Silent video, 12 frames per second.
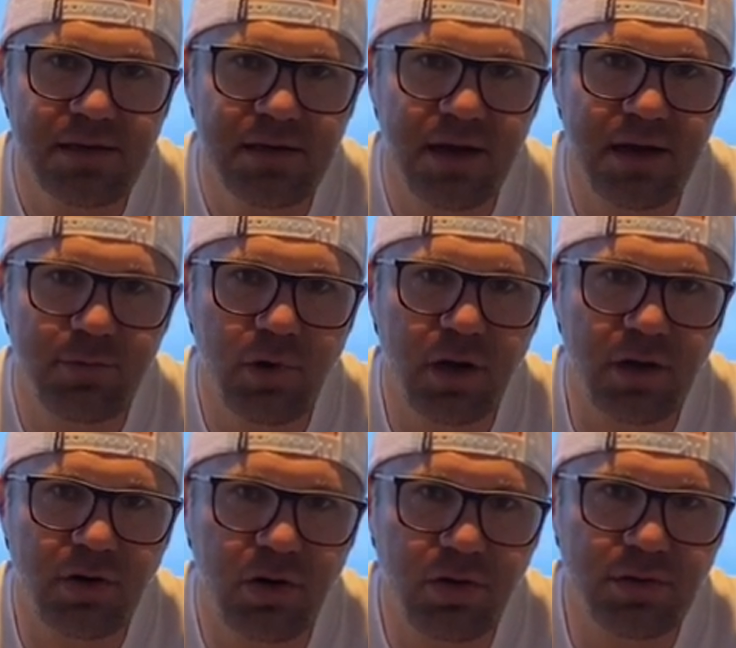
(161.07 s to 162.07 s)
Um, we're gonna
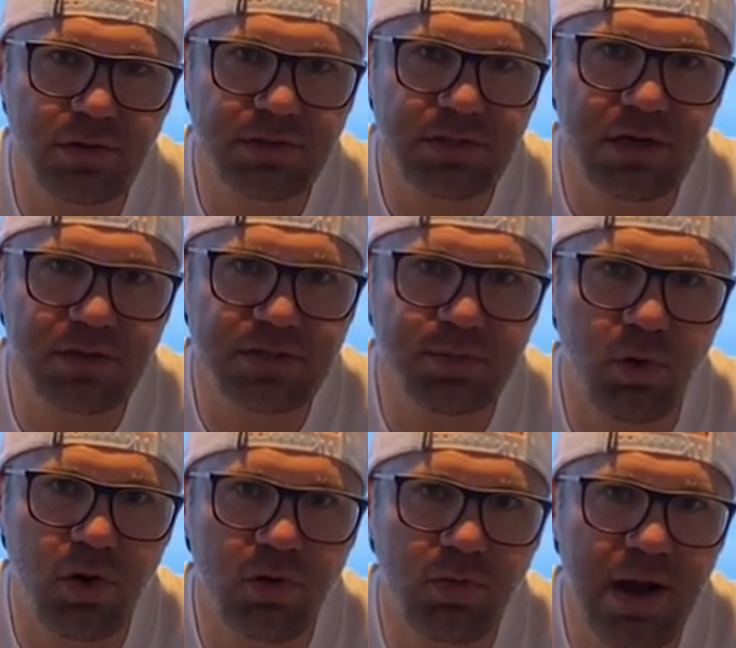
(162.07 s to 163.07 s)
call those our
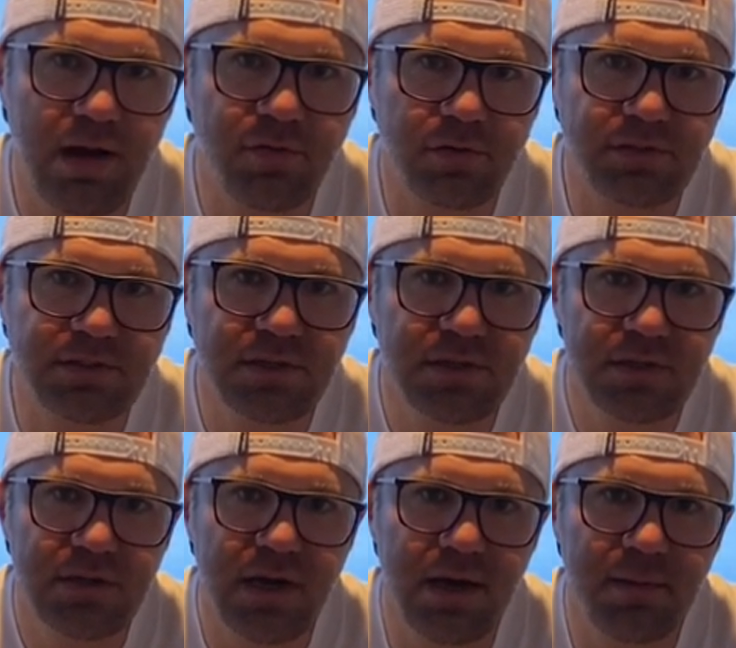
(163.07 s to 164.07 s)
small raffles.
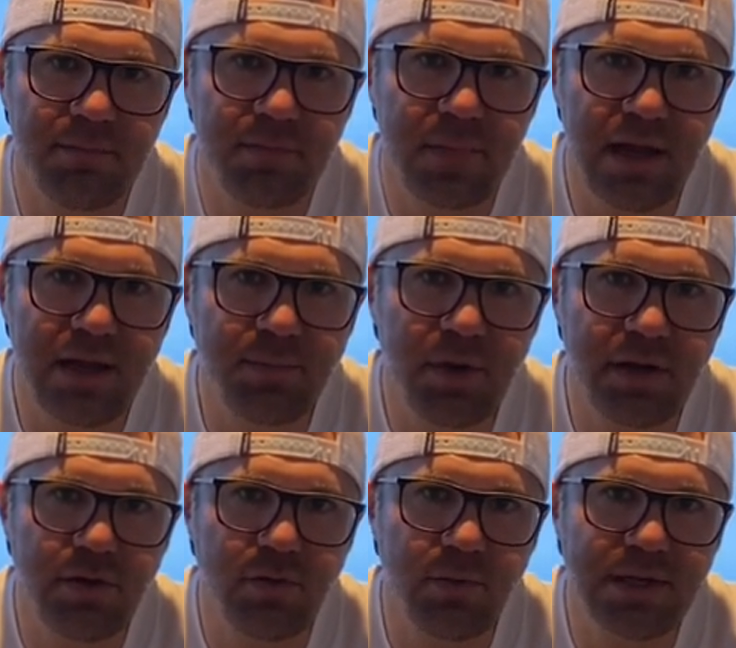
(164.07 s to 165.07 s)
Um, anybody
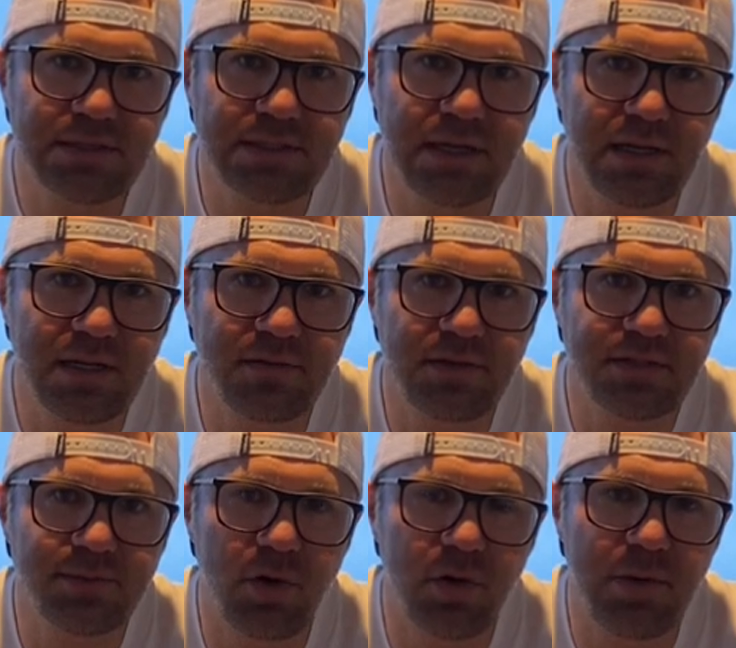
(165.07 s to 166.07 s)
who wins any of the
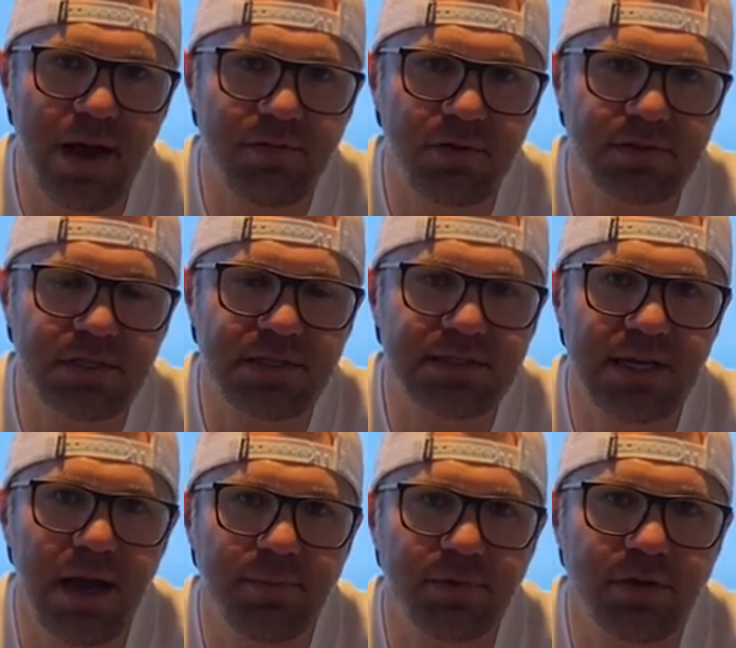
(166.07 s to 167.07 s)
small raffles gets the
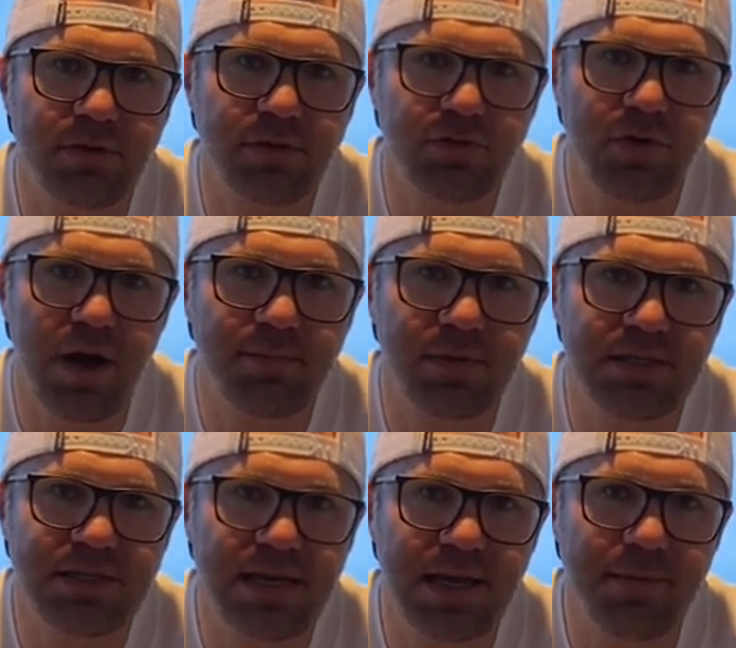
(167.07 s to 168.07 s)
opportunity to drop the
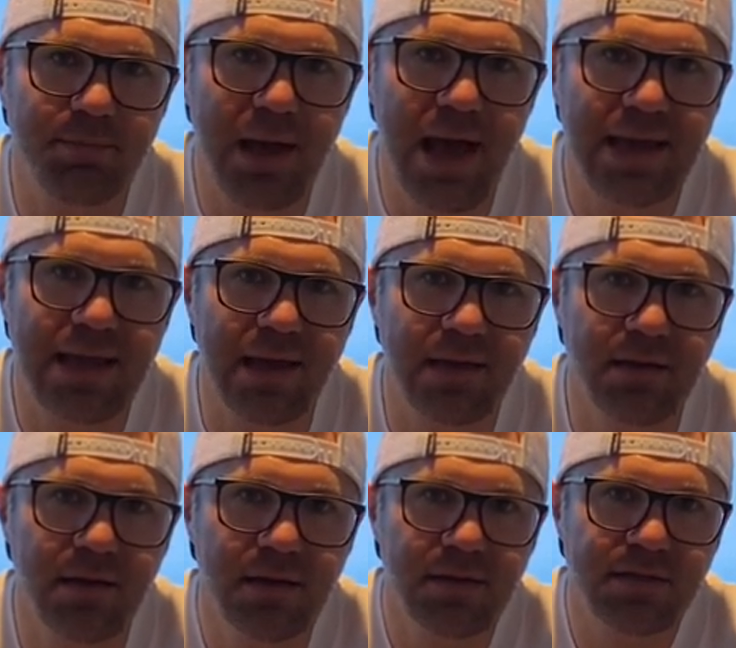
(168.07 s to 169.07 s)
ticket back in
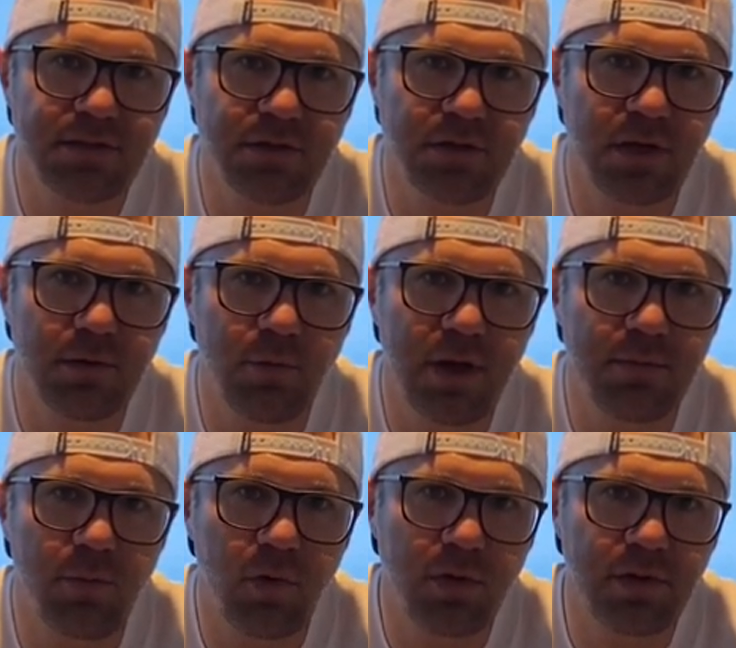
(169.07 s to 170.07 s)
so you can win
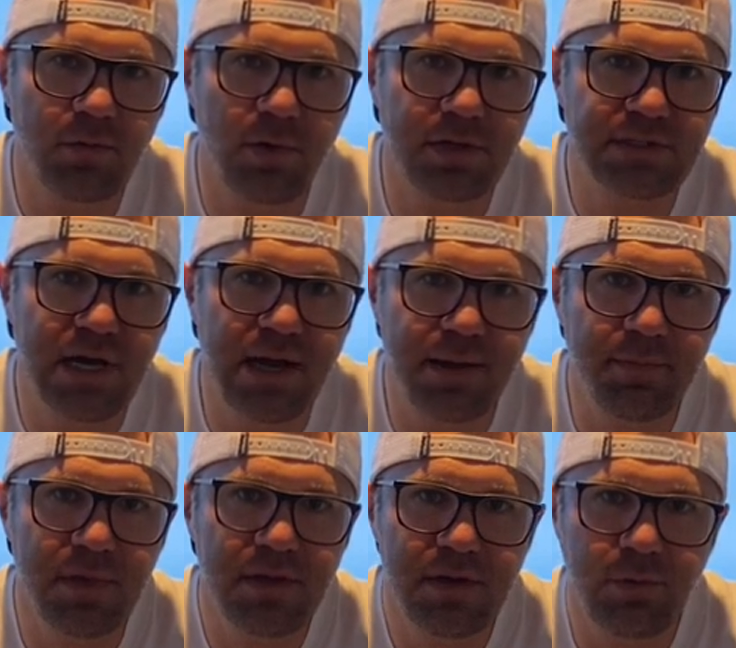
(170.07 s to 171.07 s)
more than one time.
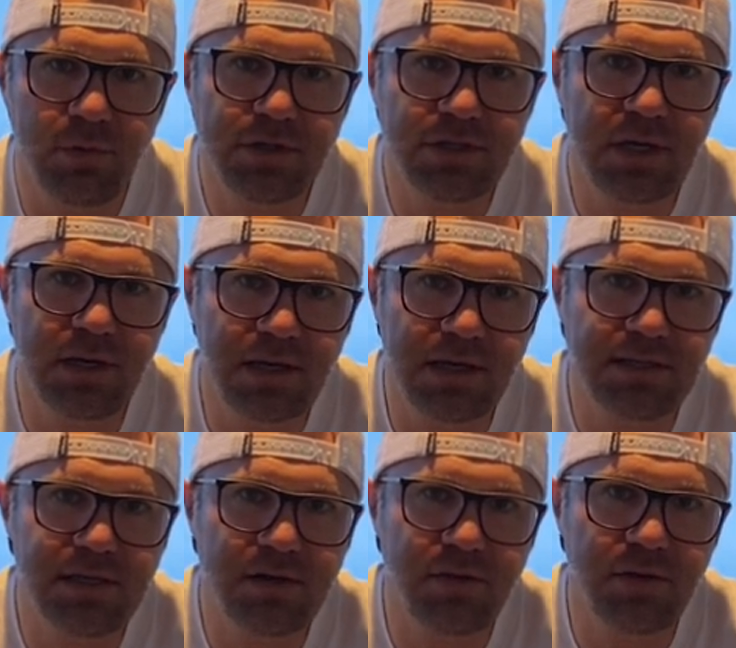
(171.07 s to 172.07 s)
And we're just gonna
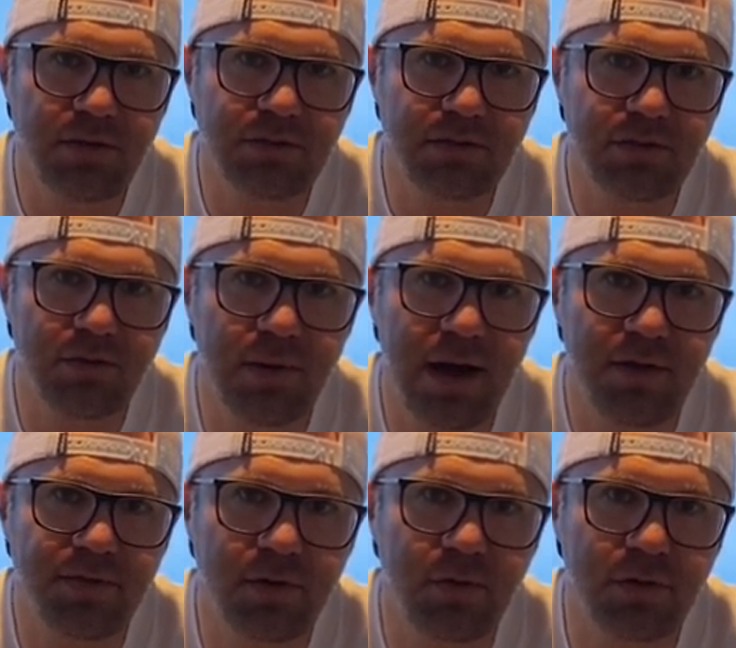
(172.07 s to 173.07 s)
continue those
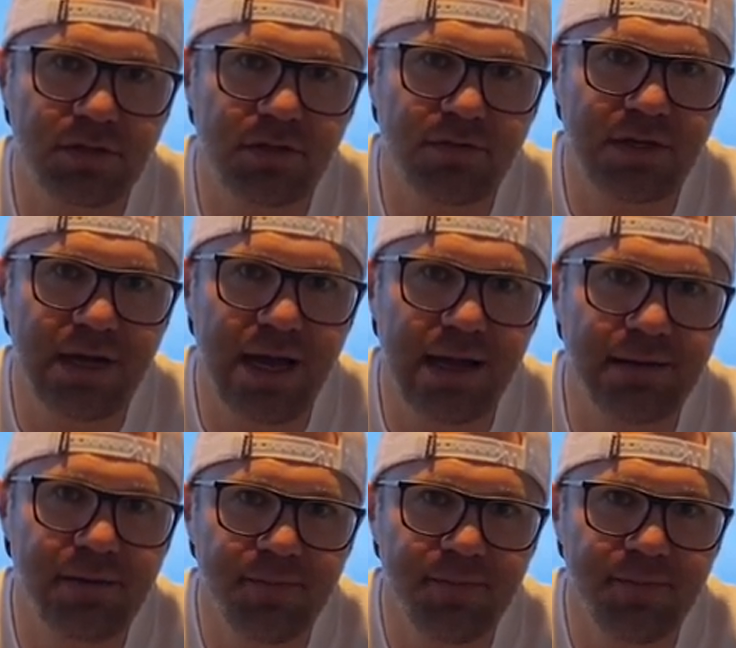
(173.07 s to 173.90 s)
throughout the course of the night.